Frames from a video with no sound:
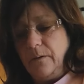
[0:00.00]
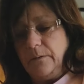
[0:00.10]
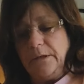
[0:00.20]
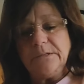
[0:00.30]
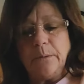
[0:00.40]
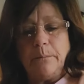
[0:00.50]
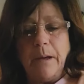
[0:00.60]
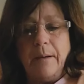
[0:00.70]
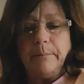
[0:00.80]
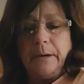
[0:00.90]
These are
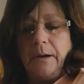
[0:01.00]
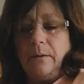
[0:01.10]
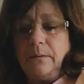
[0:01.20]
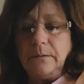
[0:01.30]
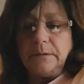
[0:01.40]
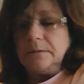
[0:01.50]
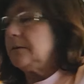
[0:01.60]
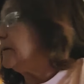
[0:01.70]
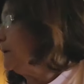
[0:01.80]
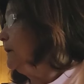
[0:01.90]
popping out. Let's
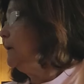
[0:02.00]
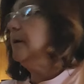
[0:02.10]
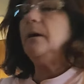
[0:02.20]
see.